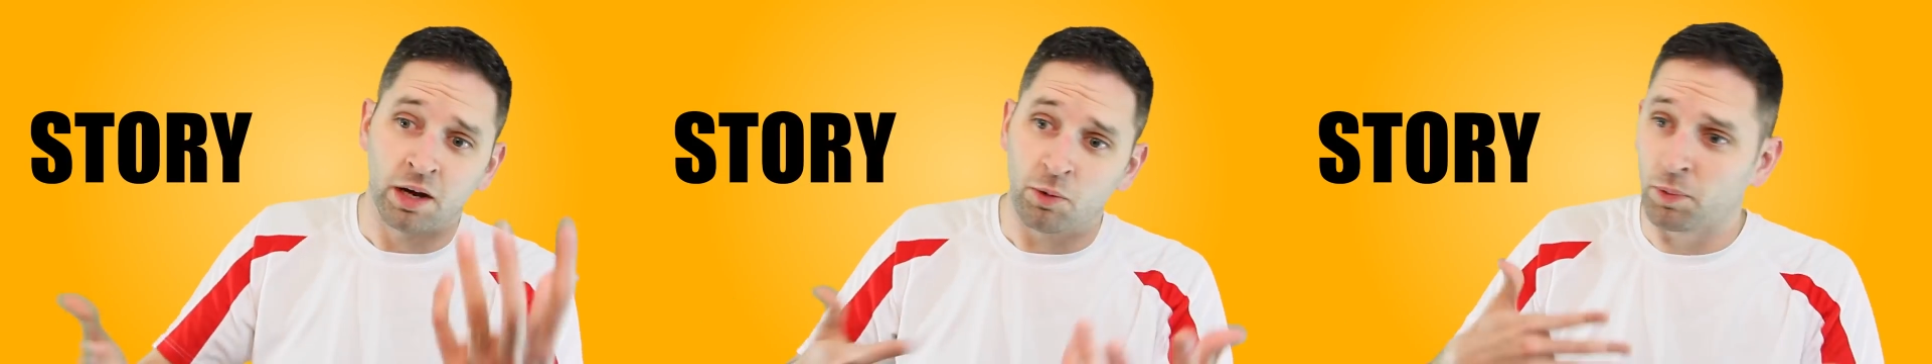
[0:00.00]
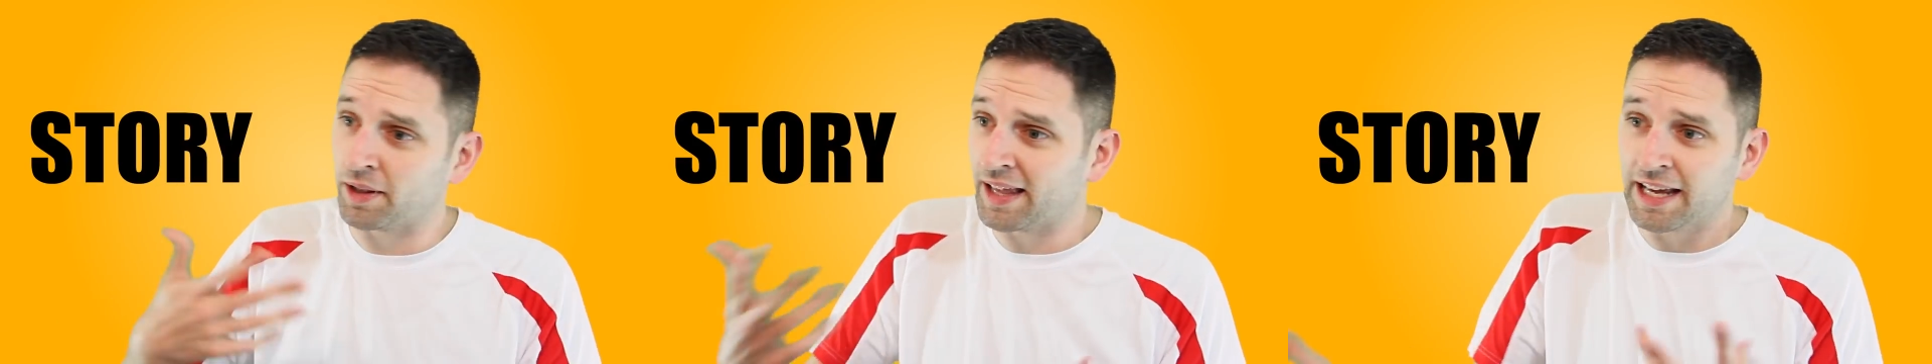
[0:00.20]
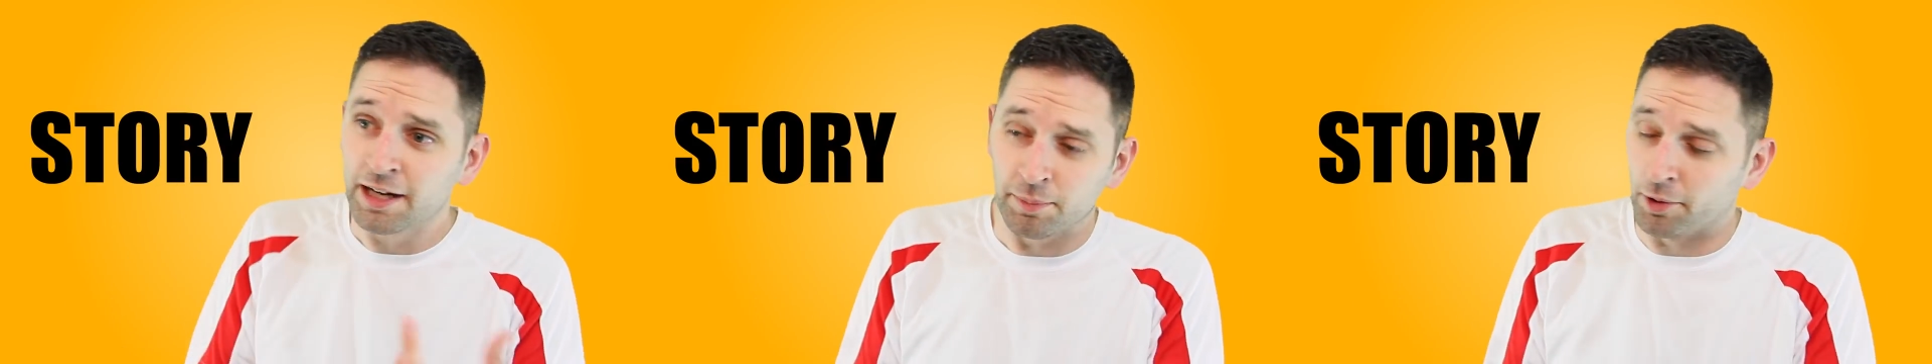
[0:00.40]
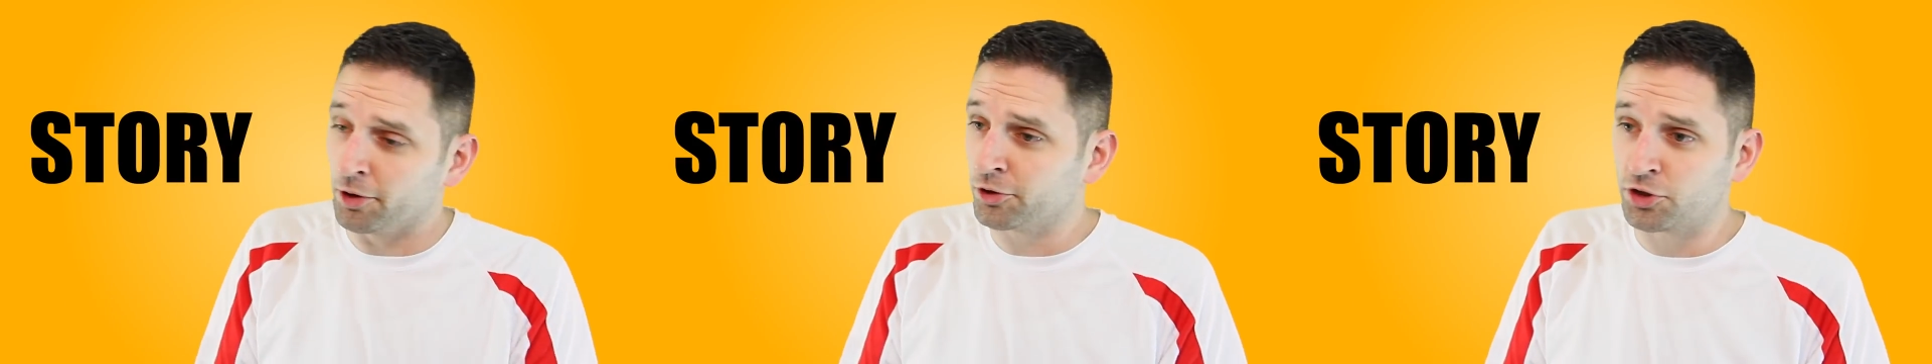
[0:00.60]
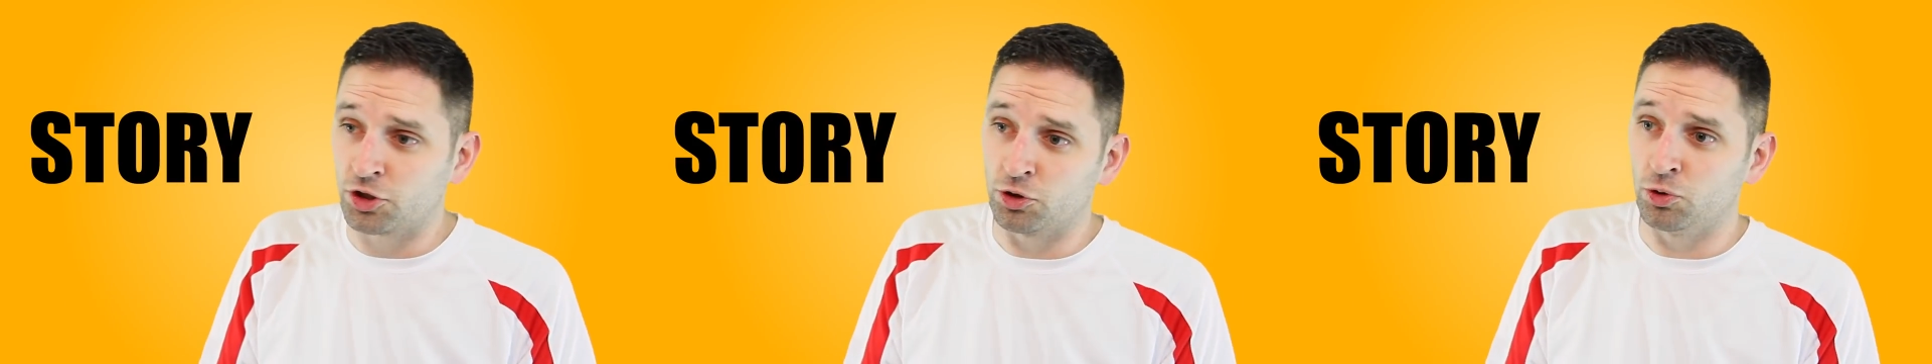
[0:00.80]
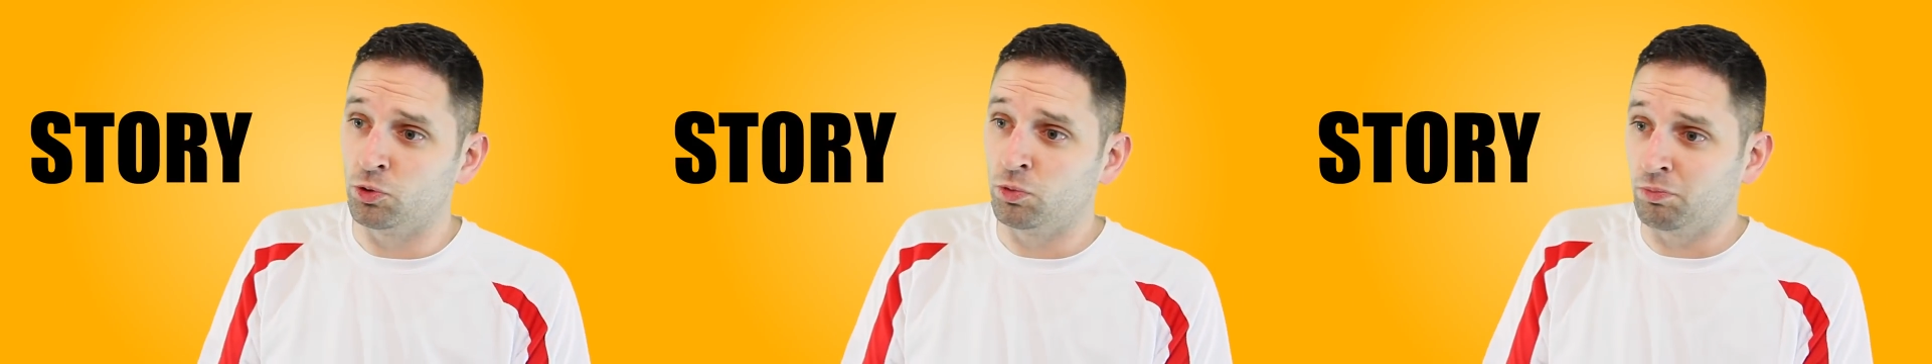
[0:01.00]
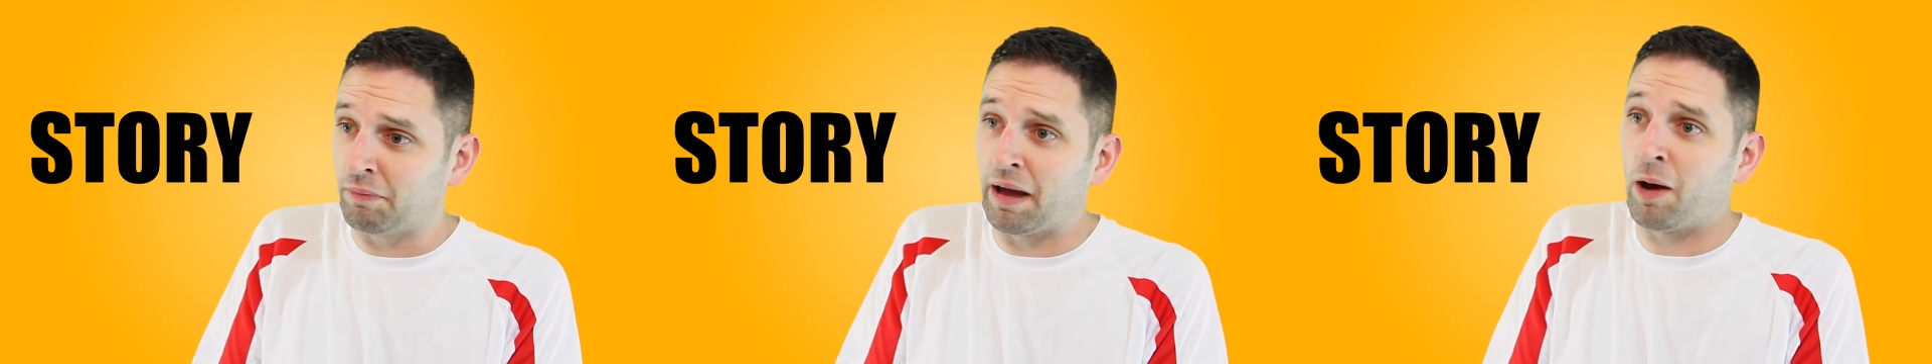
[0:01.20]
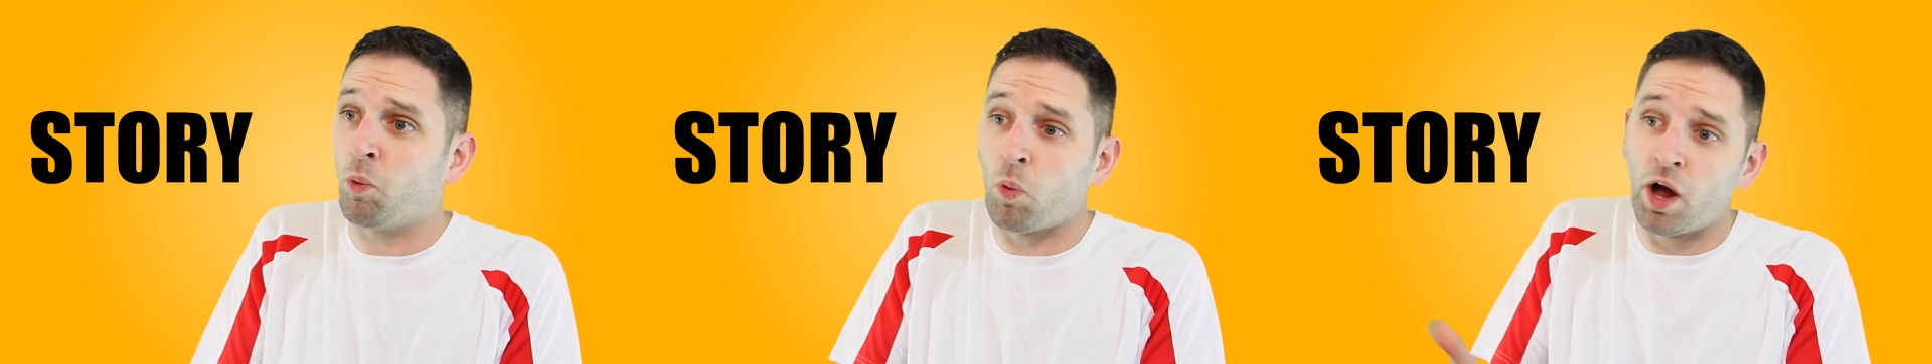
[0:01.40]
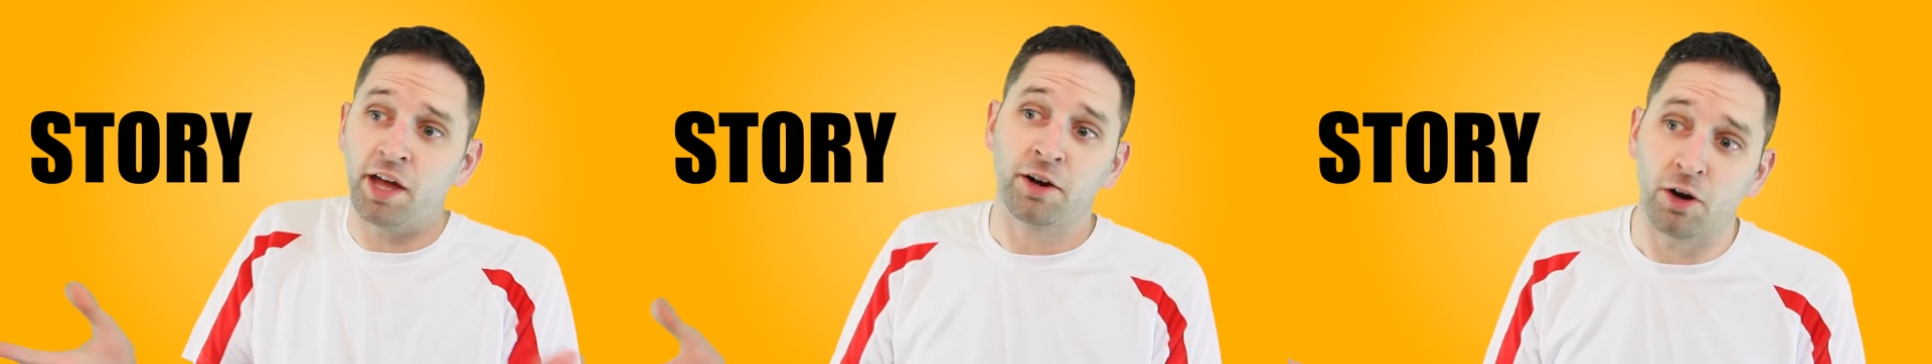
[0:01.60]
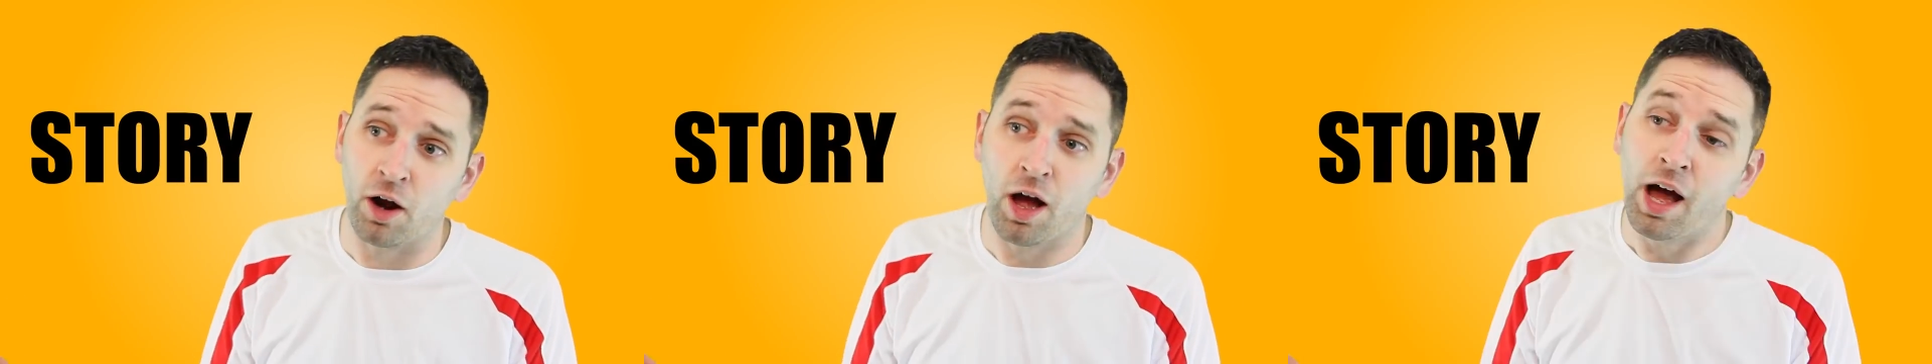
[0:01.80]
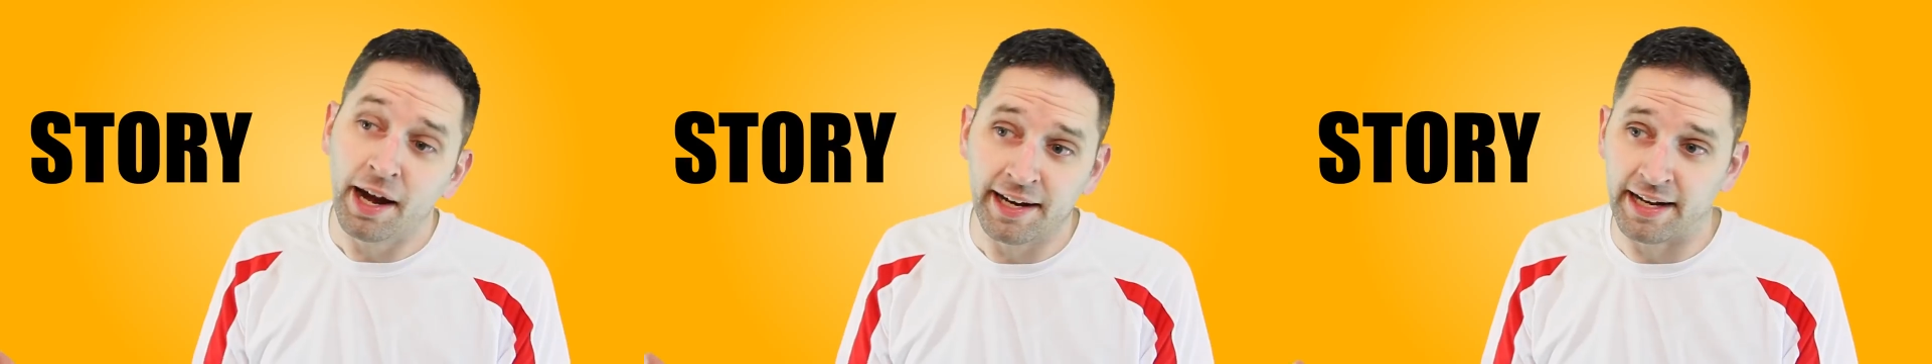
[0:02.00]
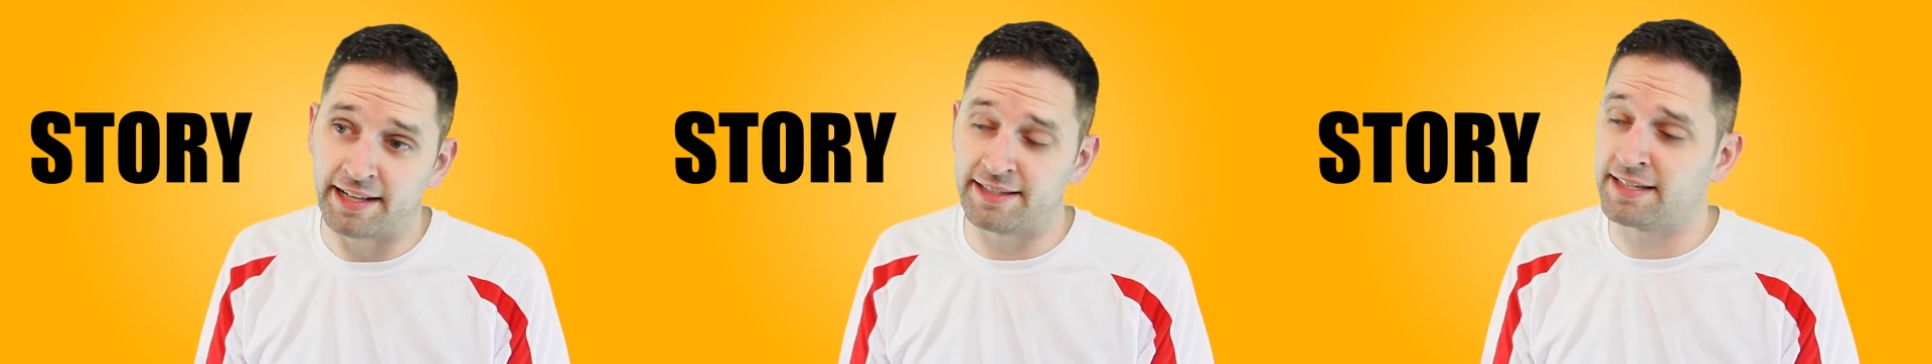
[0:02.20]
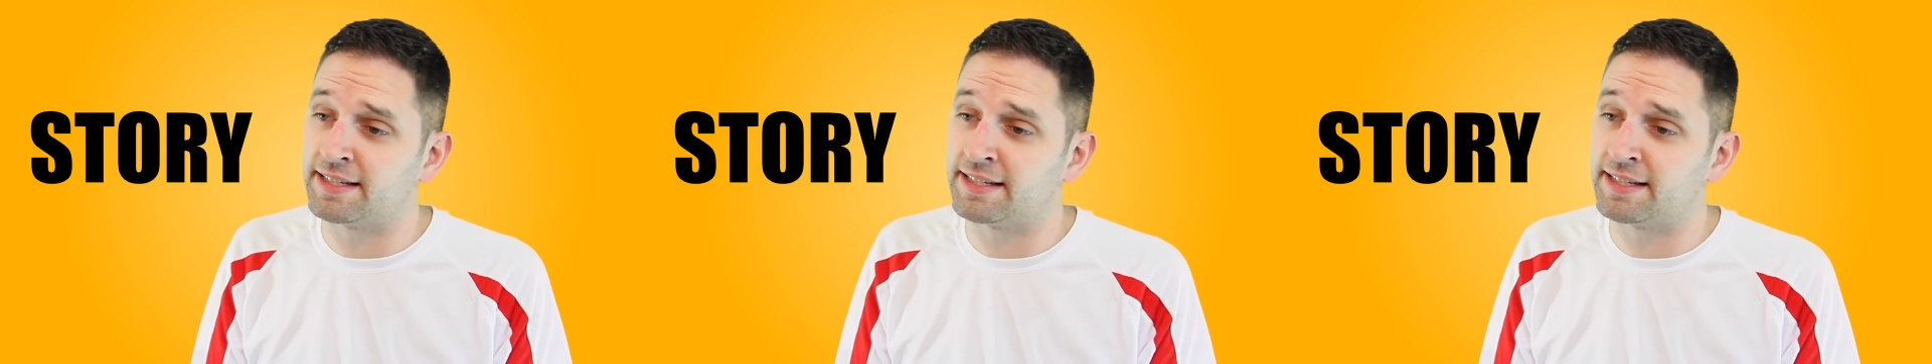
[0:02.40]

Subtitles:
relatable to a wider audience.